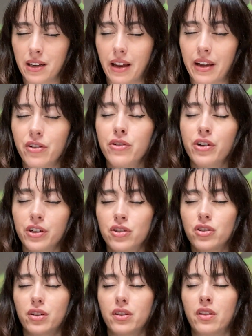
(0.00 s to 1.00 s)
like
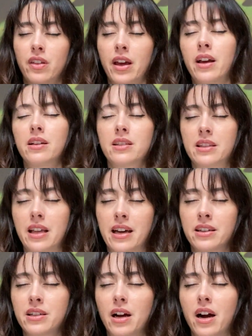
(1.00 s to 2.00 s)
nurture the things
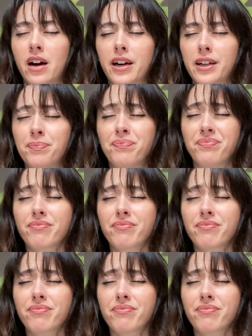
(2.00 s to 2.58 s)
that are